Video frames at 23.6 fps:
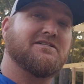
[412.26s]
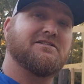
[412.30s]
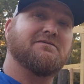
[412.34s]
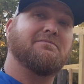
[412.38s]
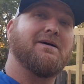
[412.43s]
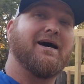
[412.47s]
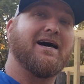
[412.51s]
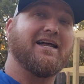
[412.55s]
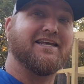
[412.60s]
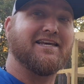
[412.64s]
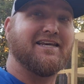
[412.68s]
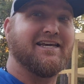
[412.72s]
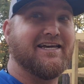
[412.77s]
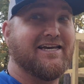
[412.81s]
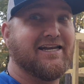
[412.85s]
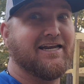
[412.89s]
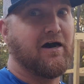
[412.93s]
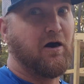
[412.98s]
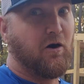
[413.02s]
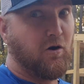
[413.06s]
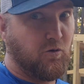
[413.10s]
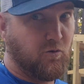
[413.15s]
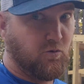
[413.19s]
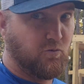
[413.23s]
it's about to get
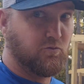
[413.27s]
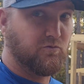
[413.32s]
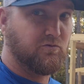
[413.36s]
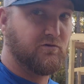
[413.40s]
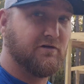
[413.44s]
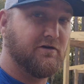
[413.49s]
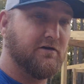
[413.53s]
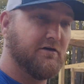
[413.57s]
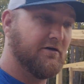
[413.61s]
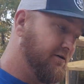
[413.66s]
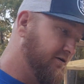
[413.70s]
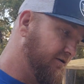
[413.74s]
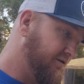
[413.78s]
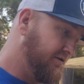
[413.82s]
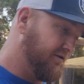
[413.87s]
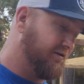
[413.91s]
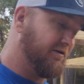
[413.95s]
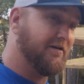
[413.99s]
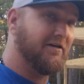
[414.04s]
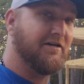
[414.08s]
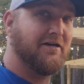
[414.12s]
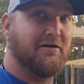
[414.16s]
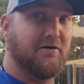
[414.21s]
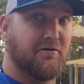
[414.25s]
on
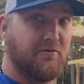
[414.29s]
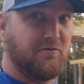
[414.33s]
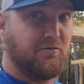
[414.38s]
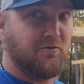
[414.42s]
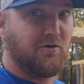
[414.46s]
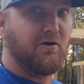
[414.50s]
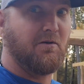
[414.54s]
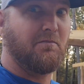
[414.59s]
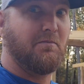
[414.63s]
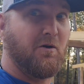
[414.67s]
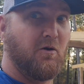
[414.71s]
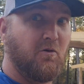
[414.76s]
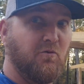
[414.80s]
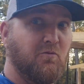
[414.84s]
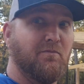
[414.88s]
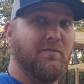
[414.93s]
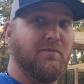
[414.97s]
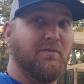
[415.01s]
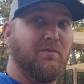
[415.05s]
here on Come On